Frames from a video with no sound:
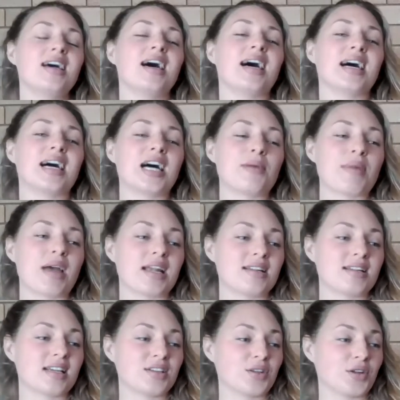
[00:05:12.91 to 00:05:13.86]

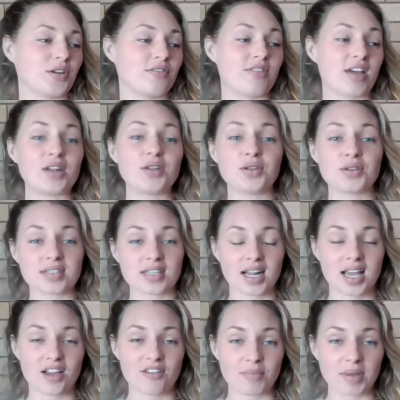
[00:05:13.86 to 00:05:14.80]
and you know, venues that
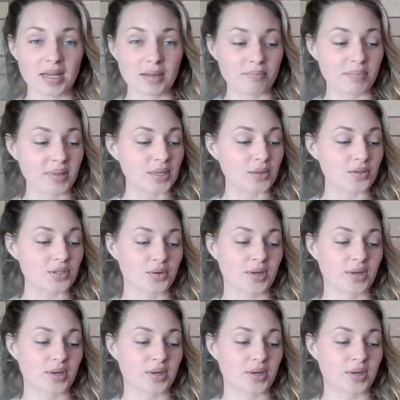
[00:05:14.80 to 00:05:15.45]
have been built